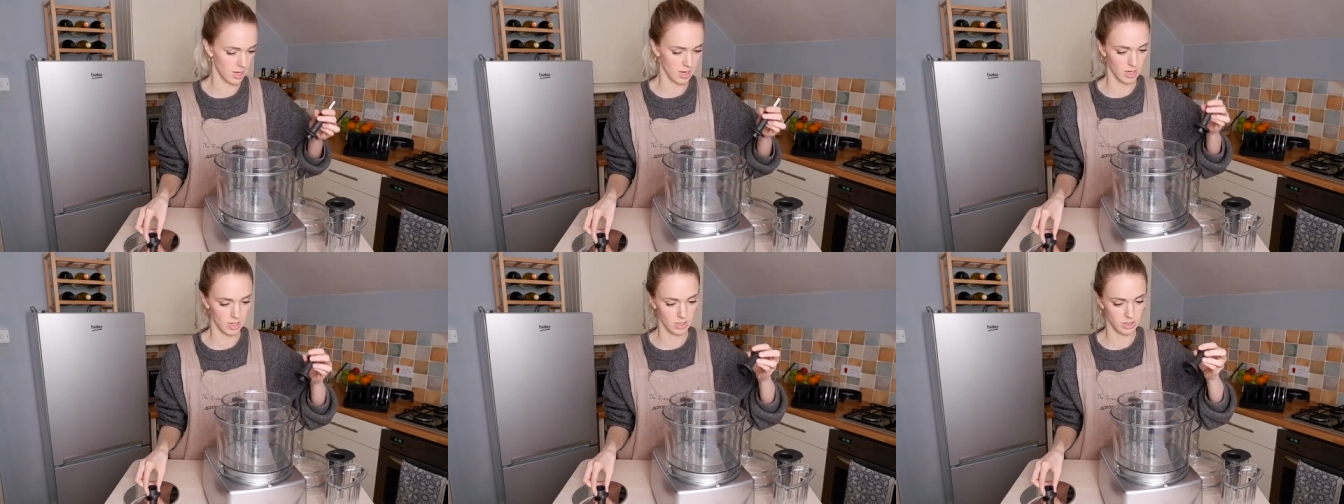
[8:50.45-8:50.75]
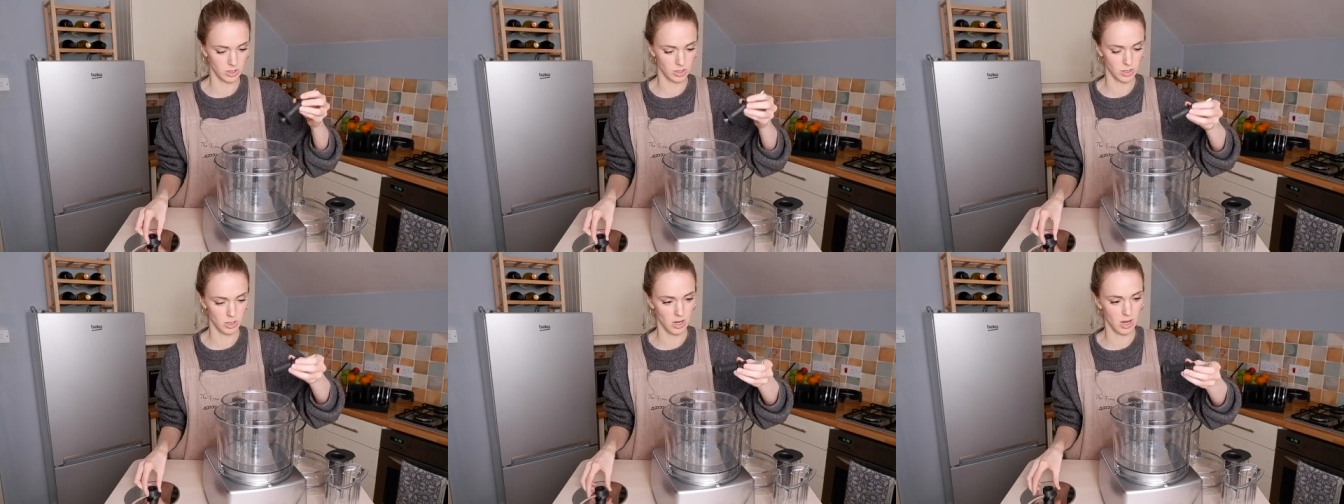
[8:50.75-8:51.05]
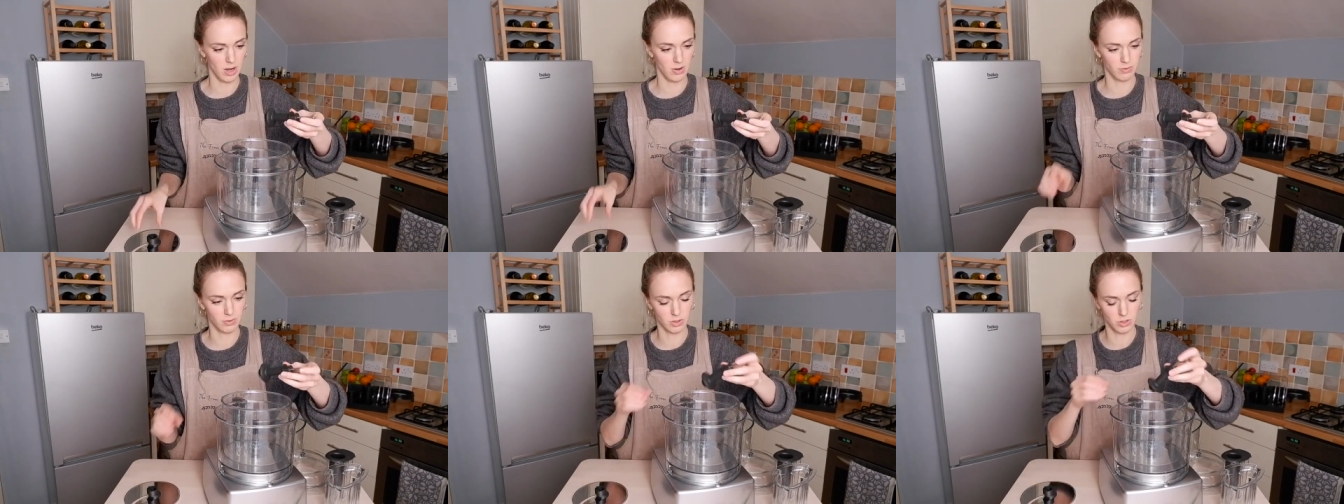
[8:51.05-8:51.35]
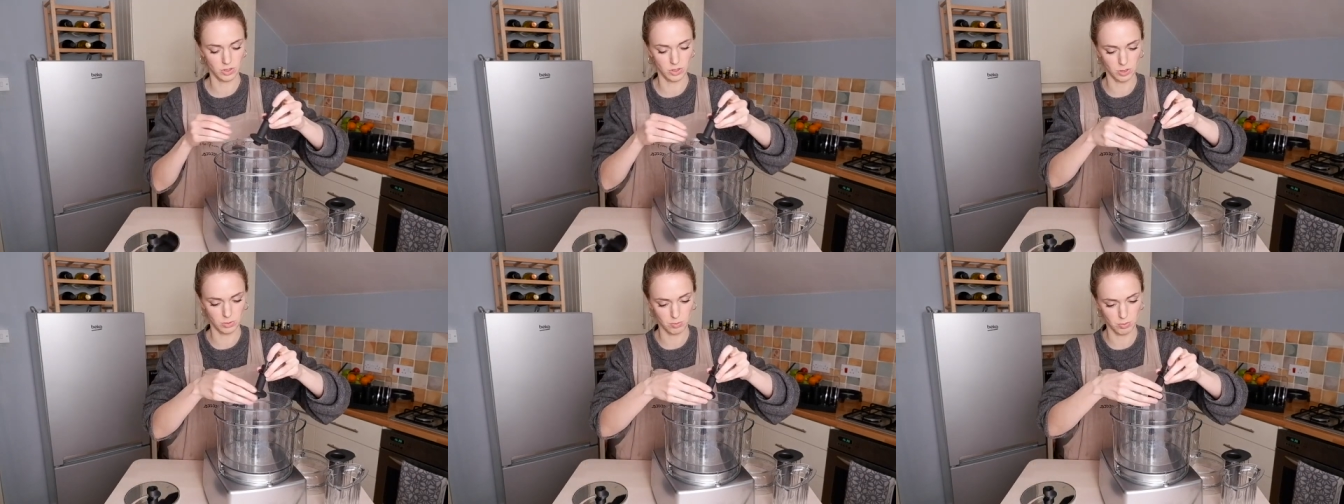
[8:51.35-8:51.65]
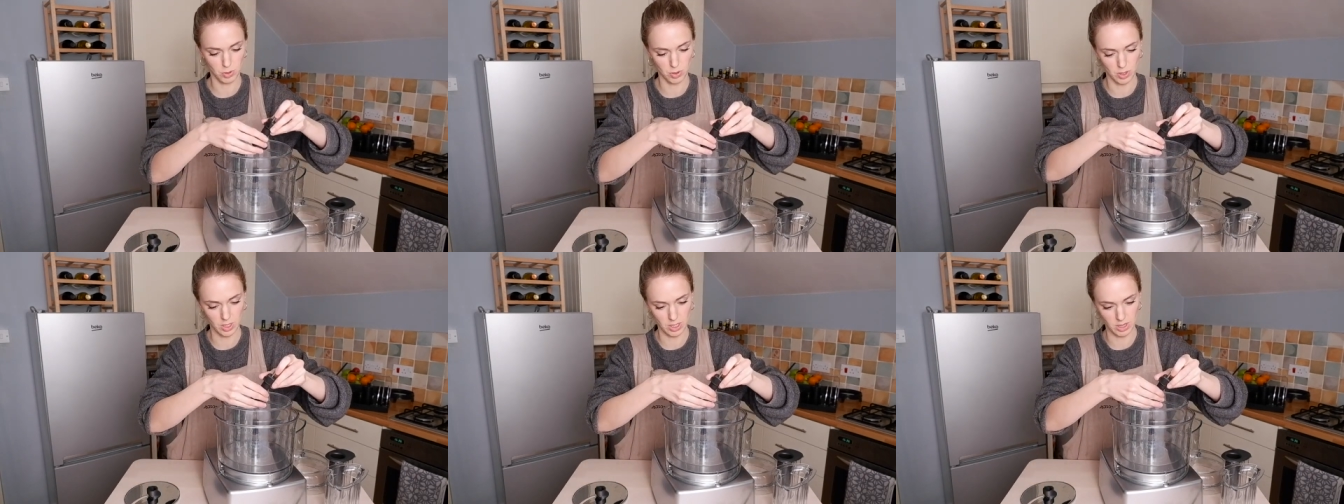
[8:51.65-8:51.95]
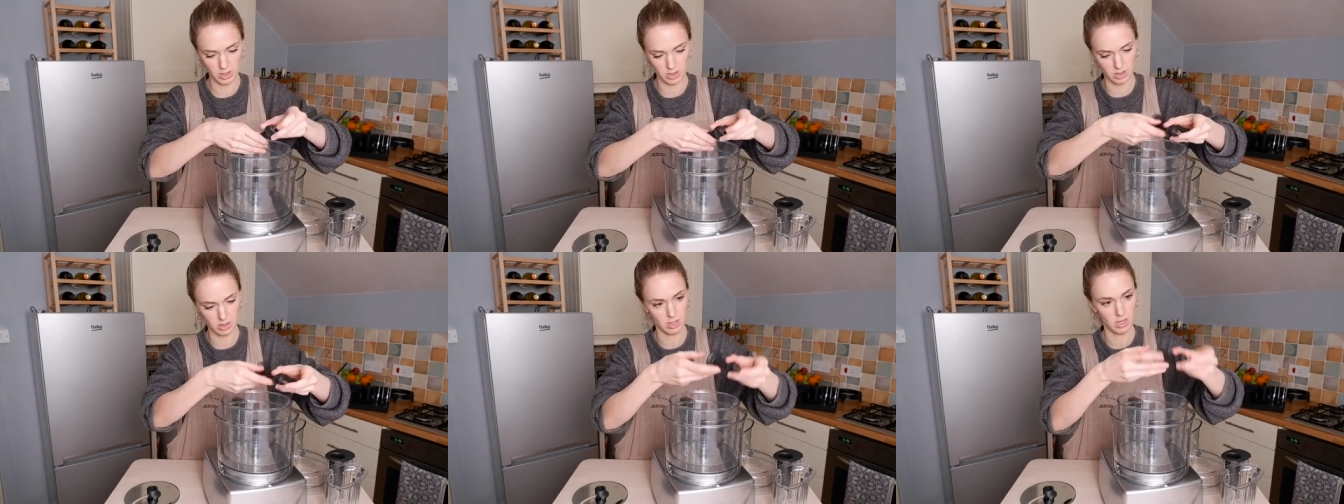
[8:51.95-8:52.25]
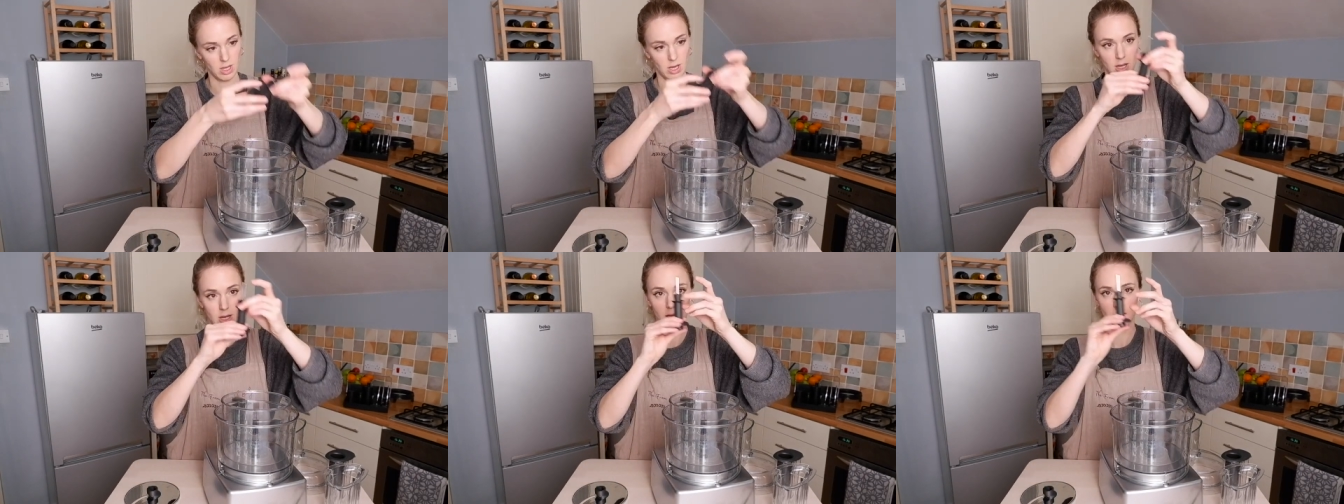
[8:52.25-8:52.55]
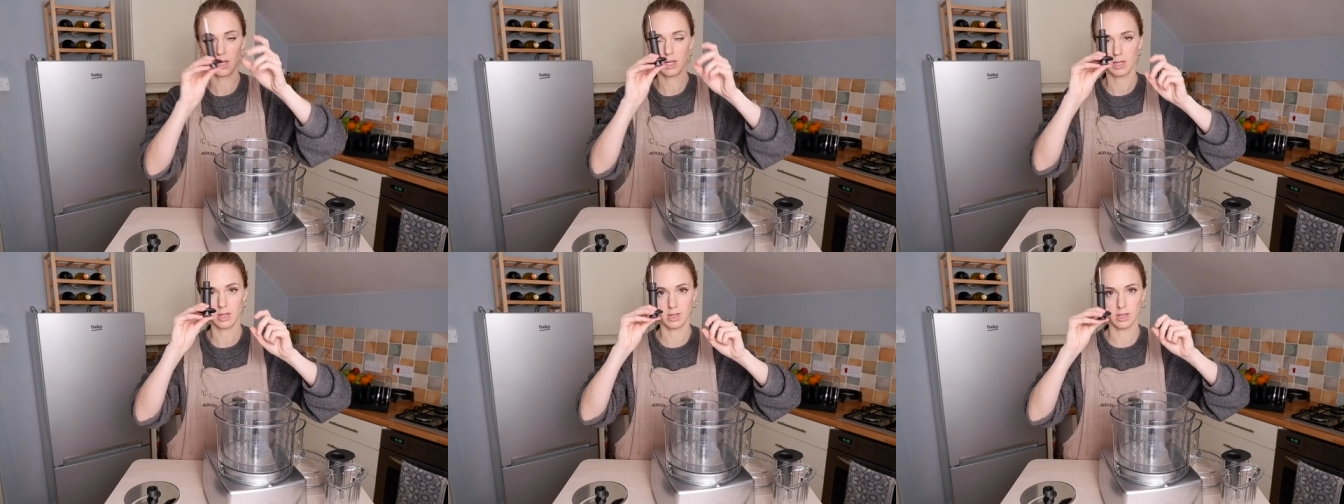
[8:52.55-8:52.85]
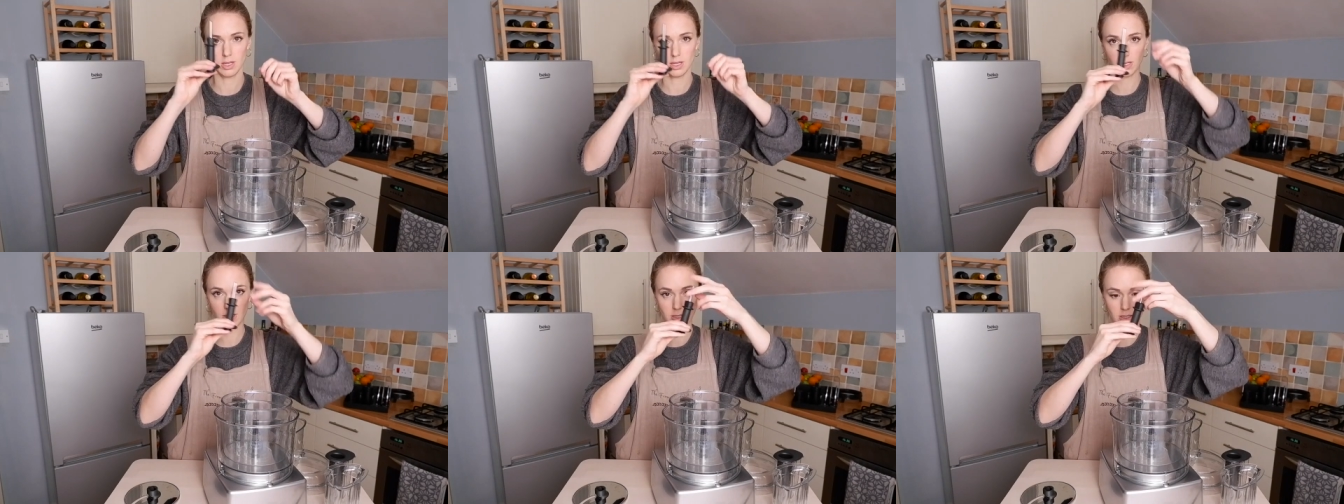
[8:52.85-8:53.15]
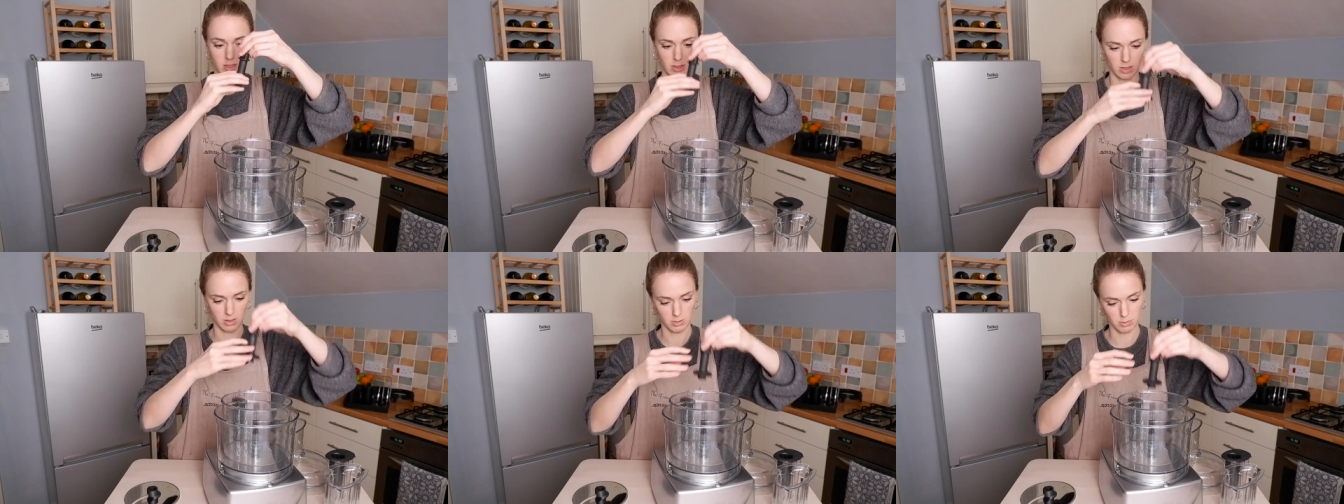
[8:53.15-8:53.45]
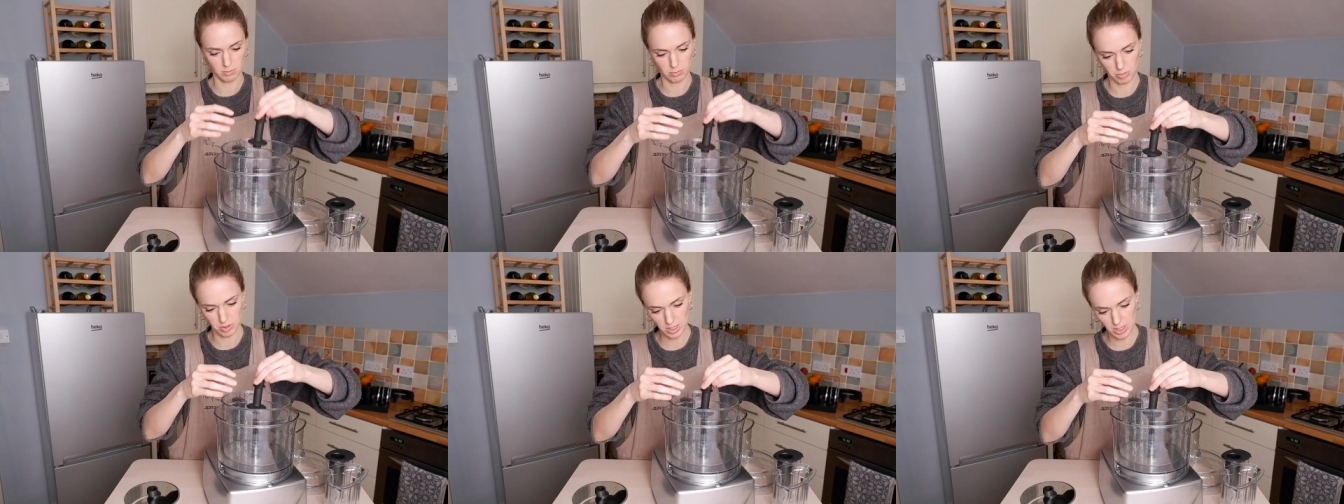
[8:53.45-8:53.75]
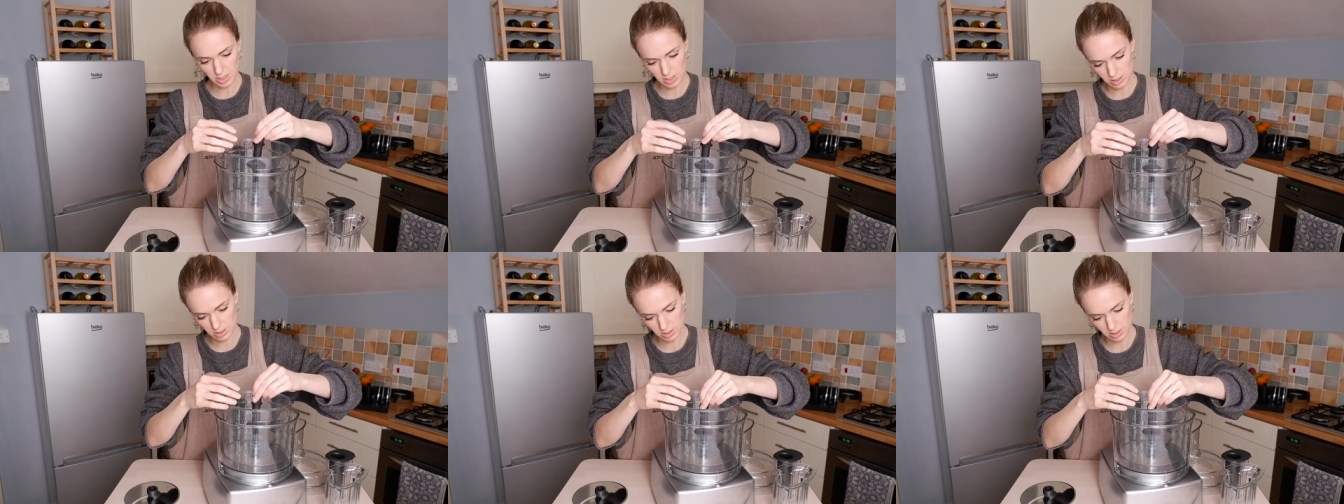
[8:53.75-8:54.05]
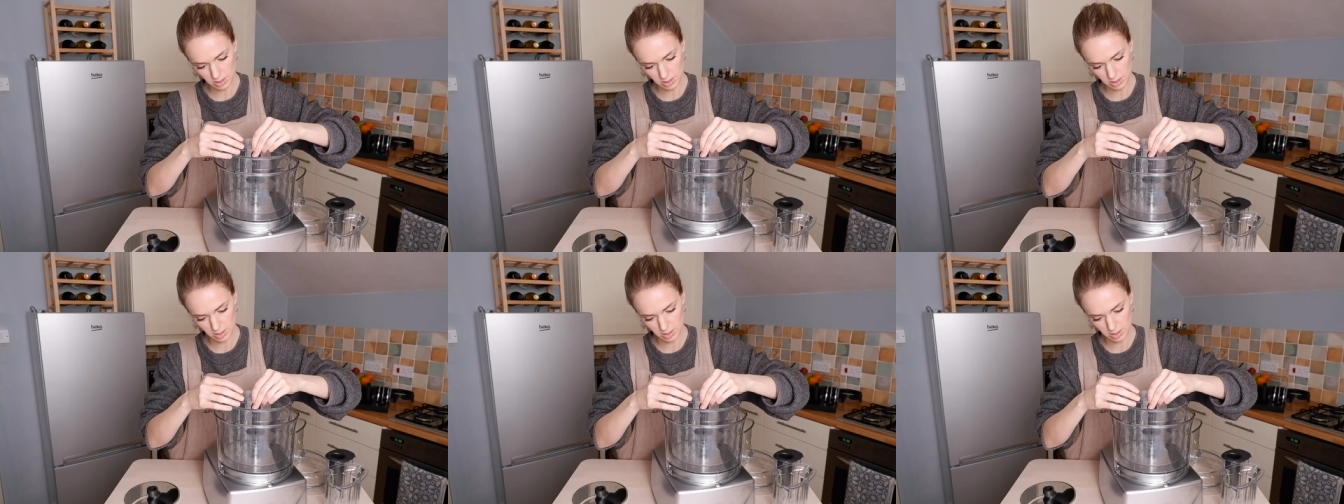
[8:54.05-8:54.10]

and you have to just put in this bit